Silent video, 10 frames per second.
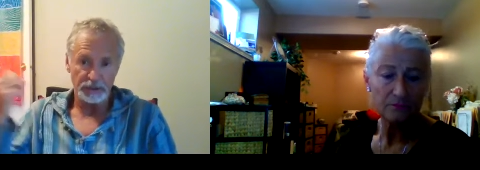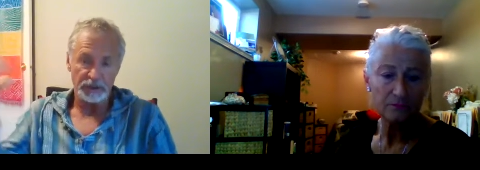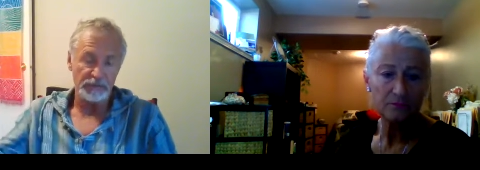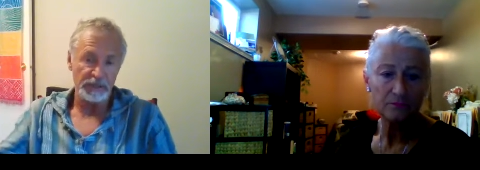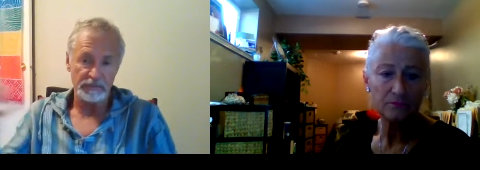
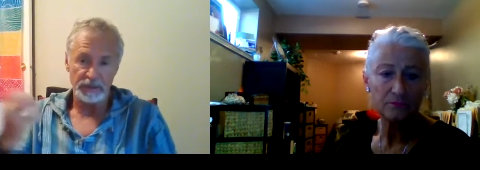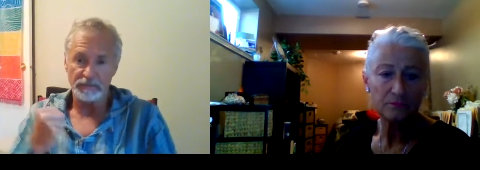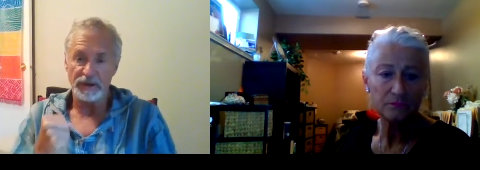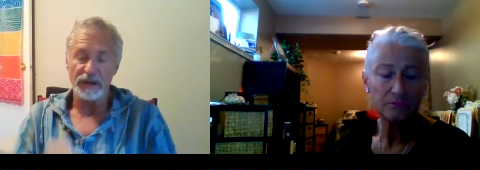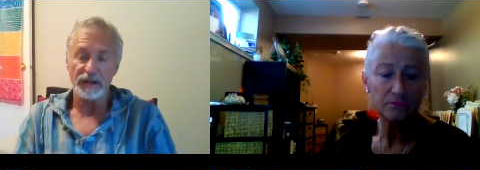Speaker 1: You're being
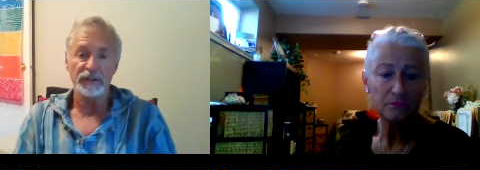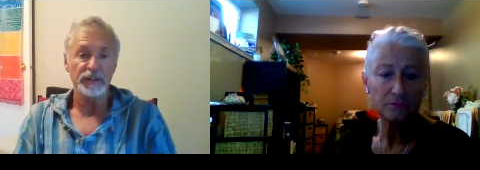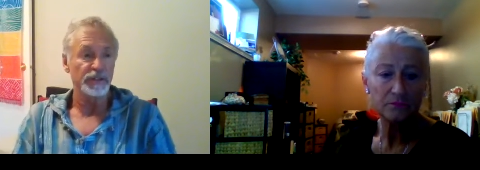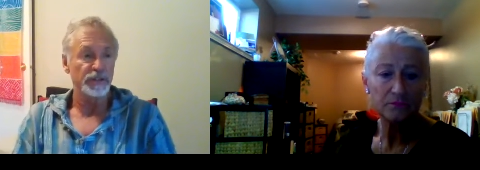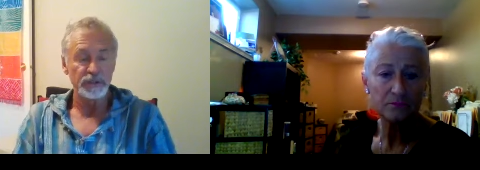bombarded,
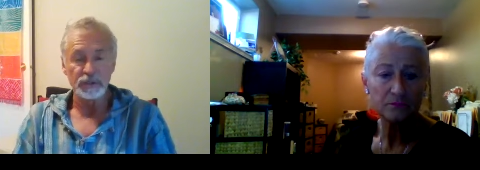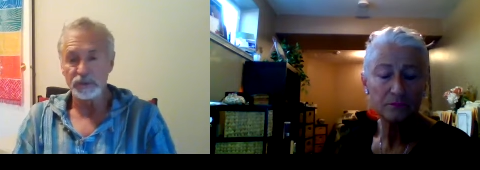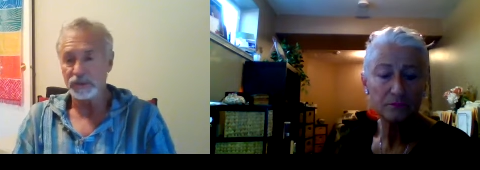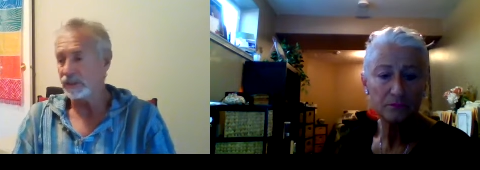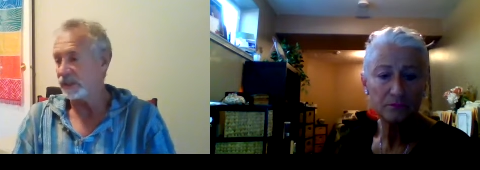the
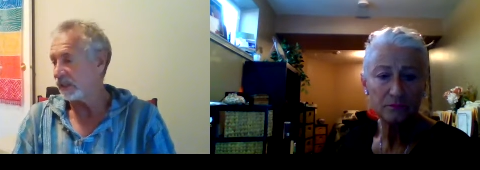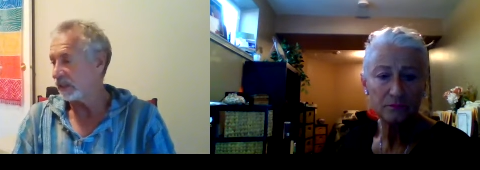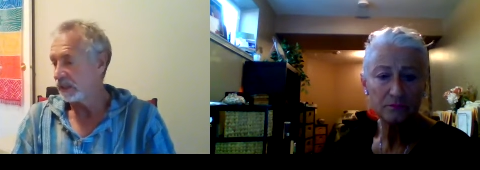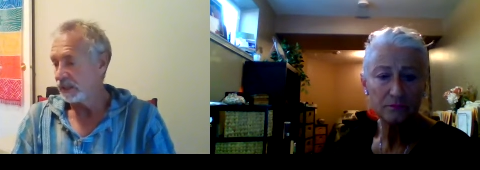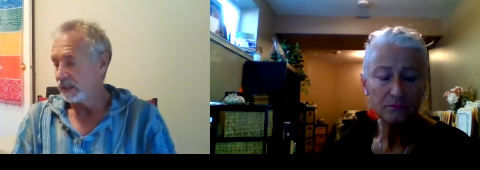news,
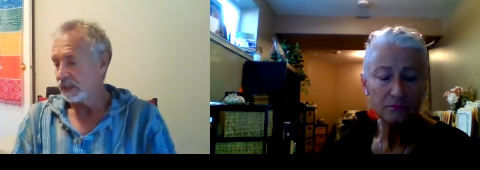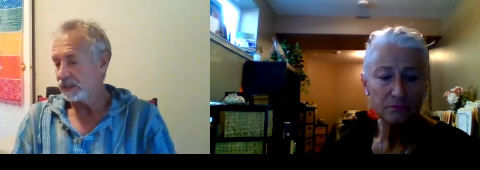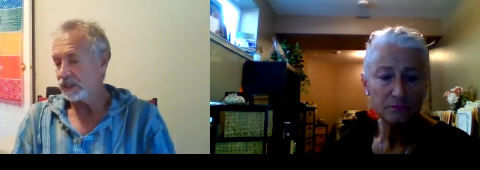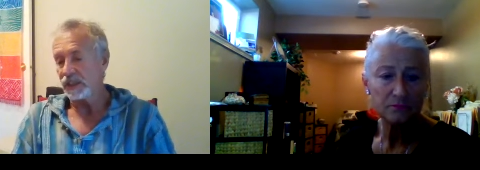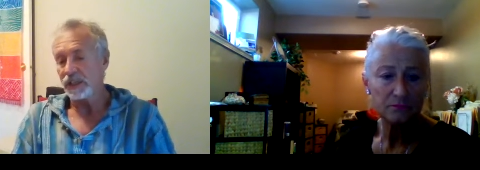the
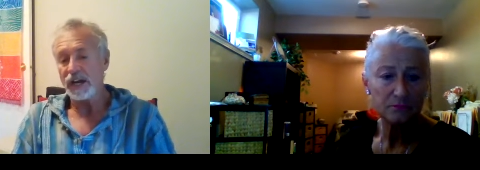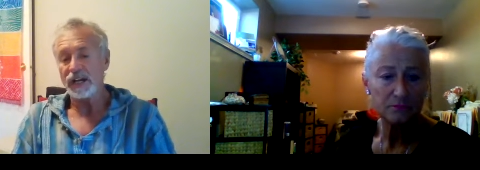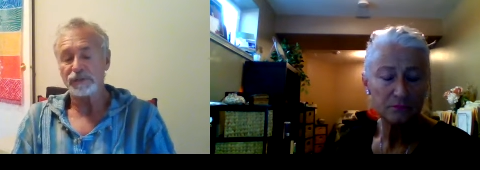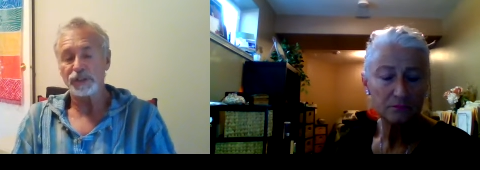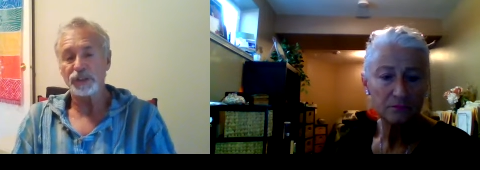it's a lot
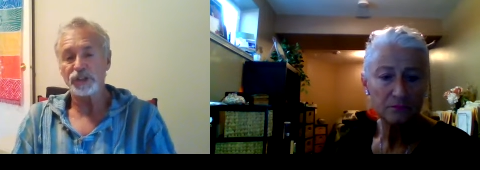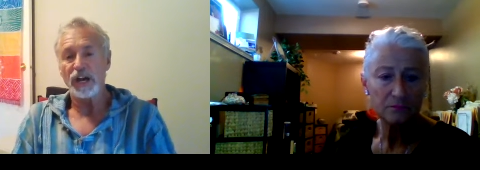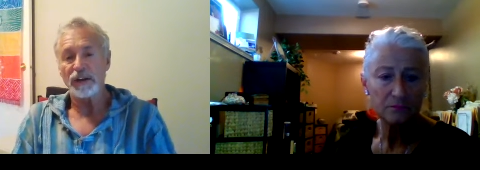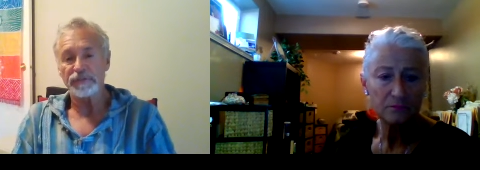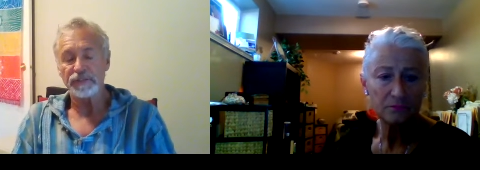of
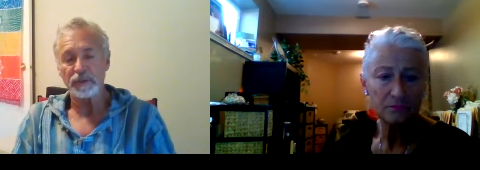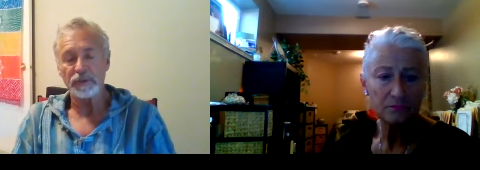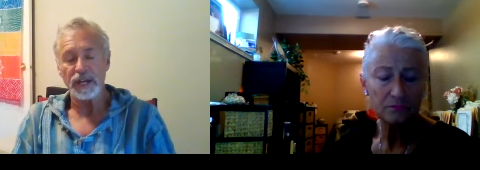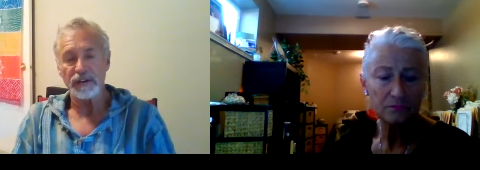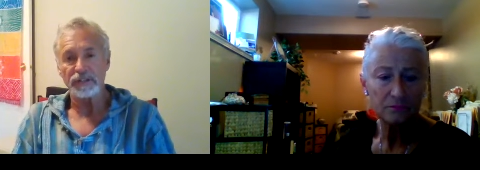stuff that
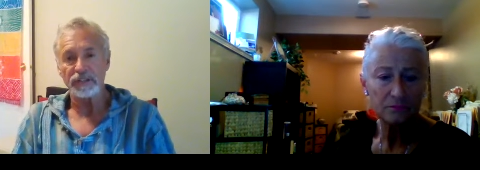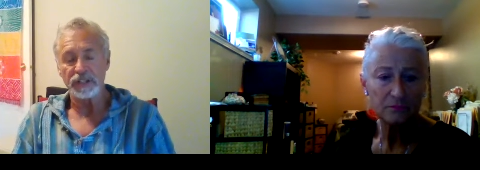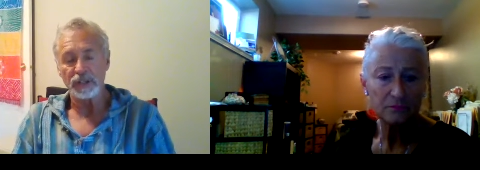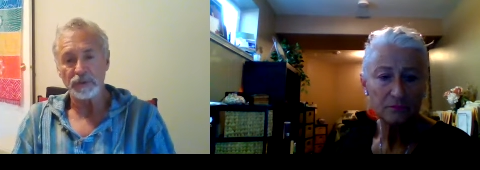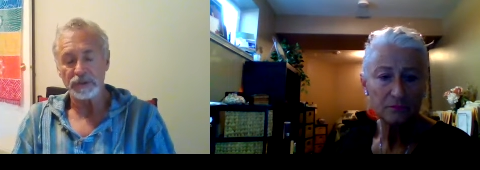we have to
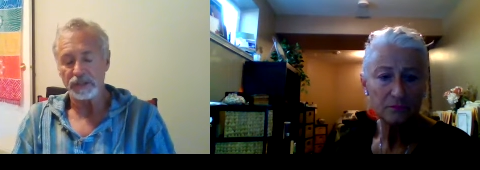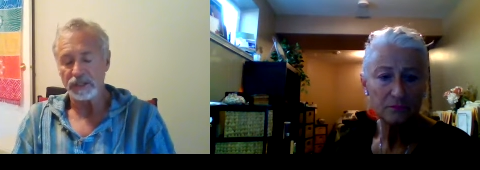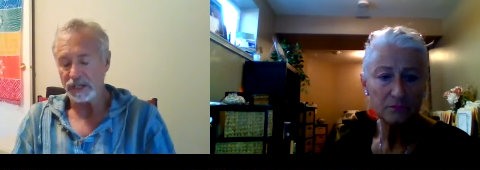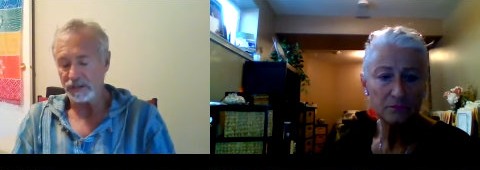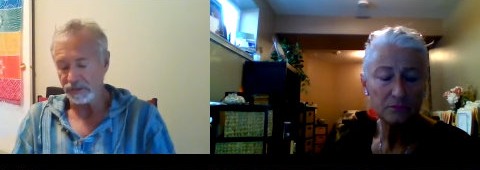deal with, a
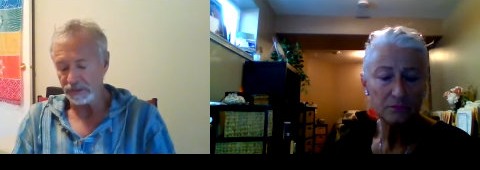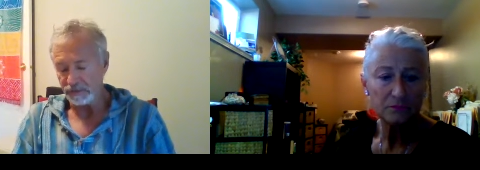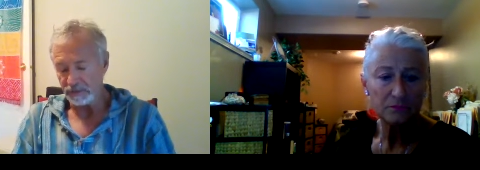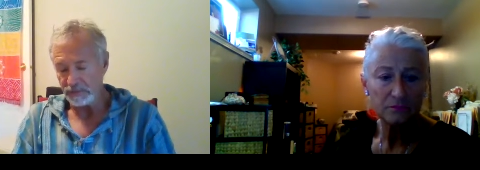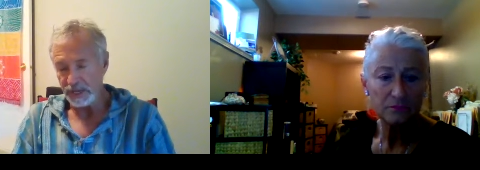lot of
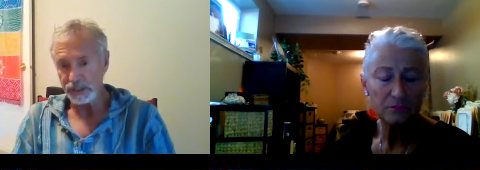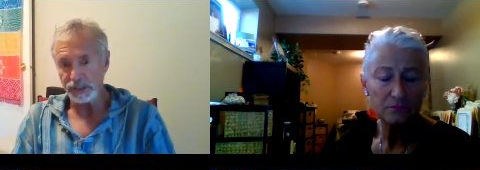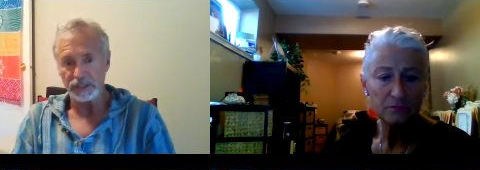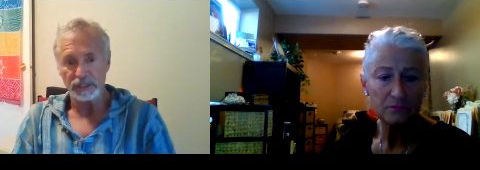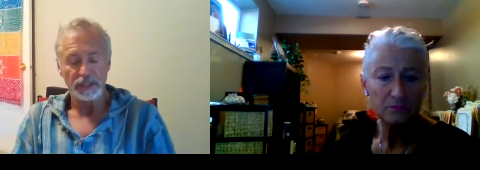
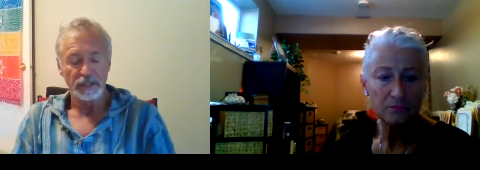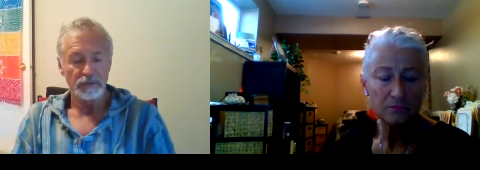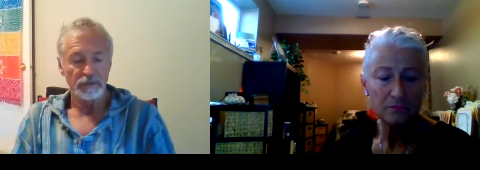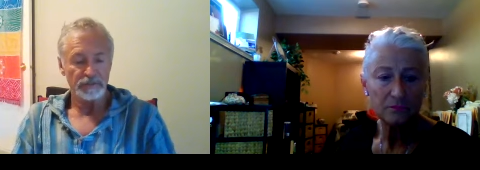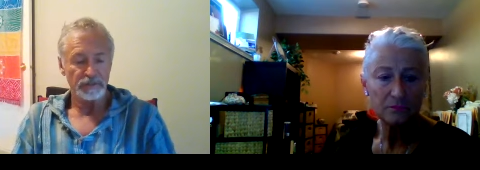information
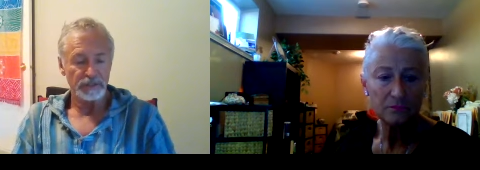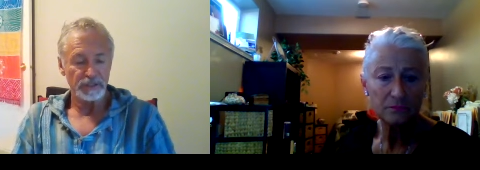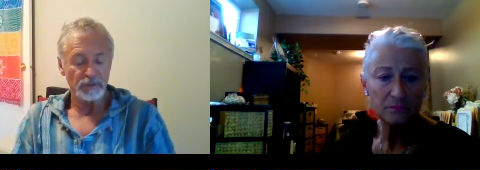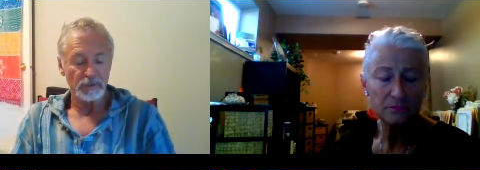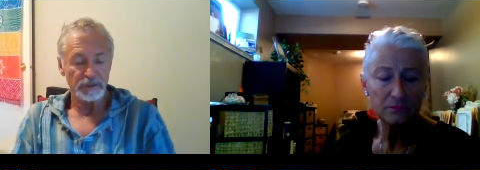you have to
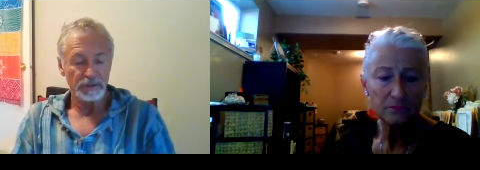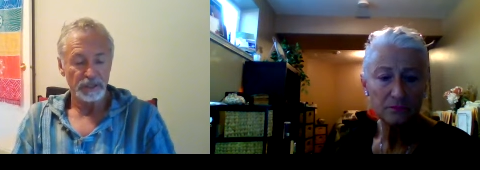deal with.